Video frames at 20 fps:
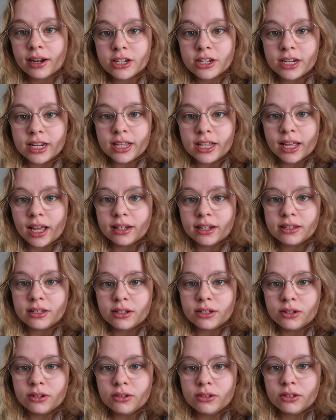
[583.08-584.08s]
actually had
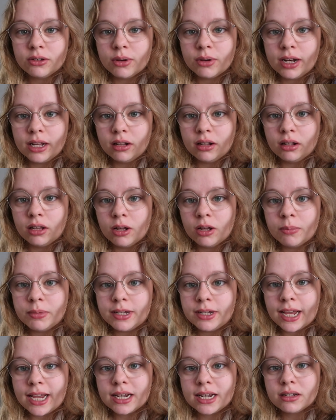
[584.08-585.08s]
to do a little
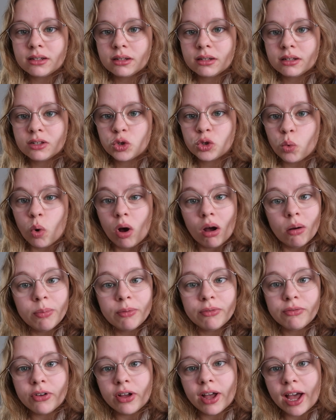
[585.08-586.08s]
update
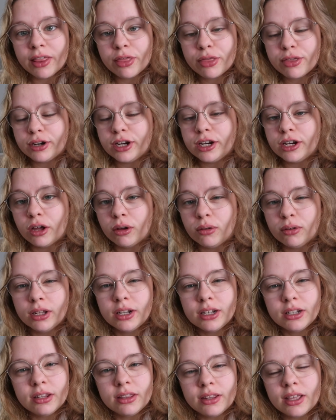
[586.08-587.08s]
swab for Anthony
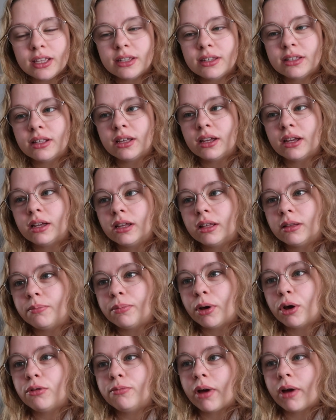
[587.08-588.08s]
Nolan. It's the
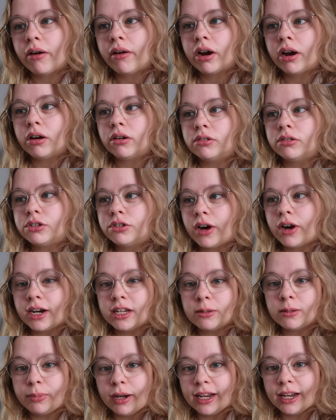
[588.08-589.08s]
bone marrow
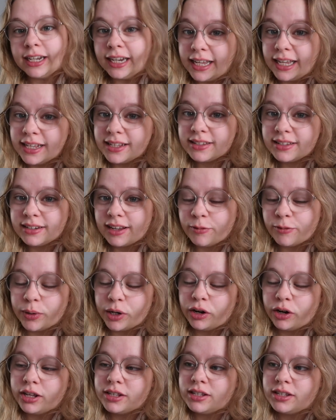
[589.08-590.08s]
transplant list. I've
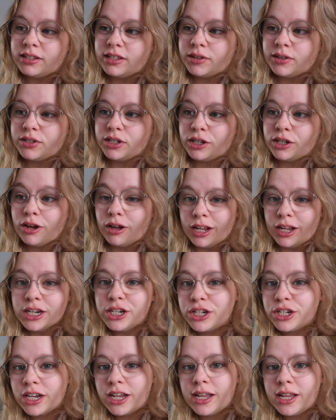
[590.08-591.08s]
been on it since I was in
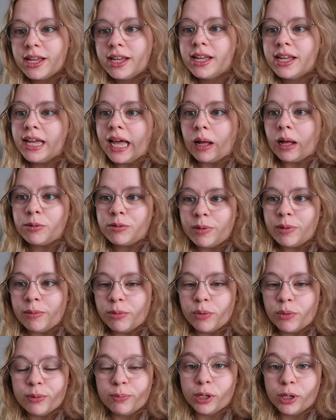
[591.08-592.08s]
college. Helps
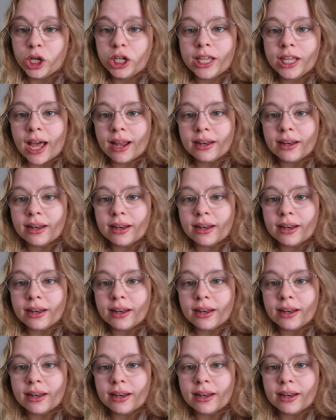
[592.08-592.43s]
people with blood